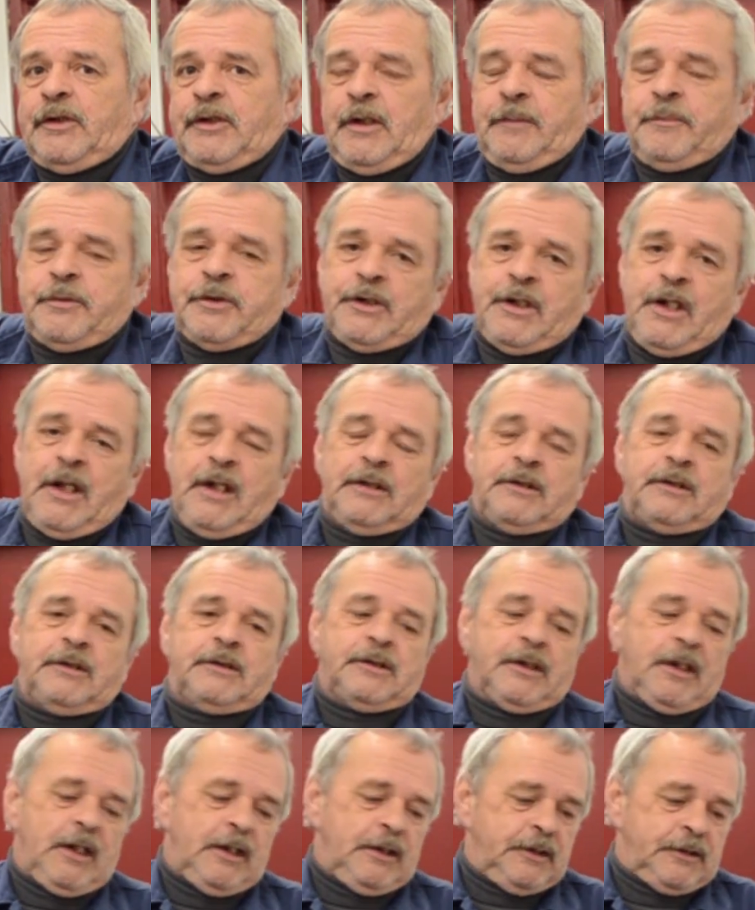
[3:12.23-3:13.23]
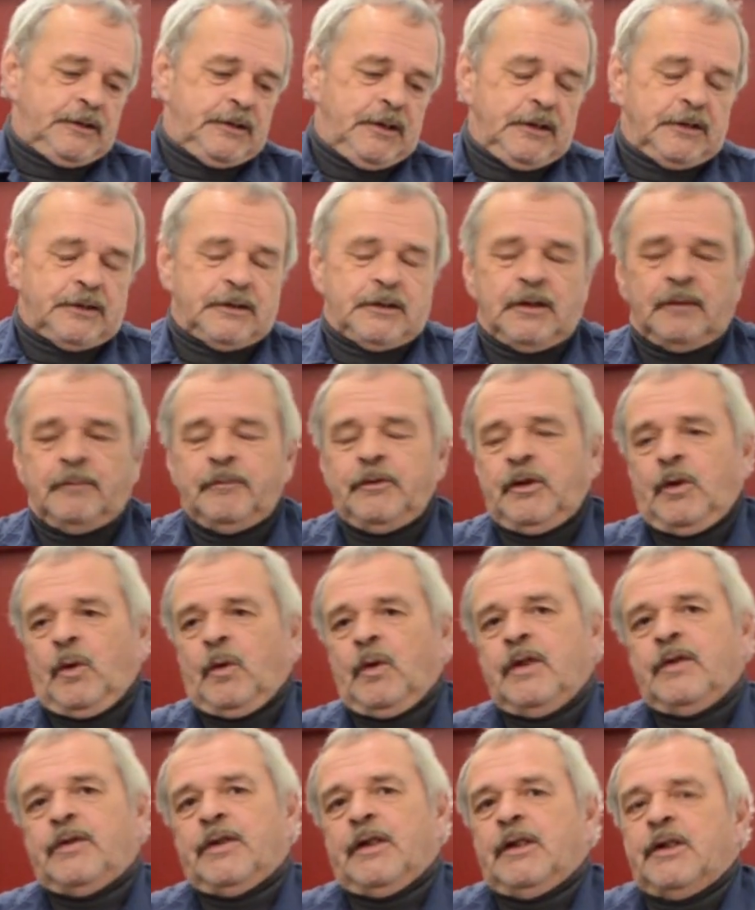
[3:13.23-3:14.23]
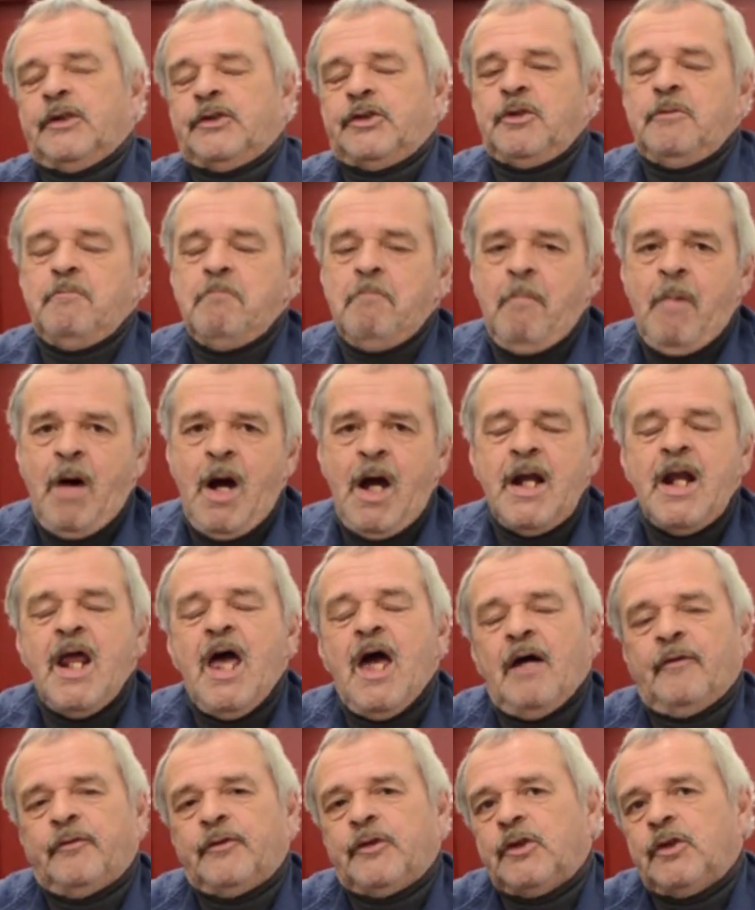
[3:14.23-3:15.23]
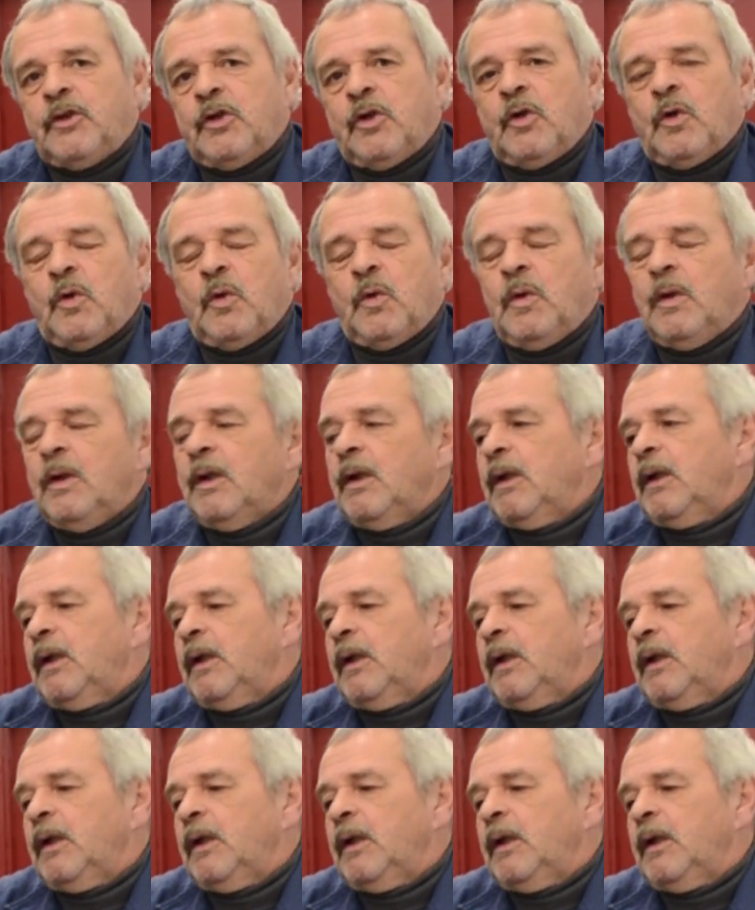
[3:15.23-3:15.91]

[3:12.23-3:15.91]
tips changed inside the system, the only thing that you might have to do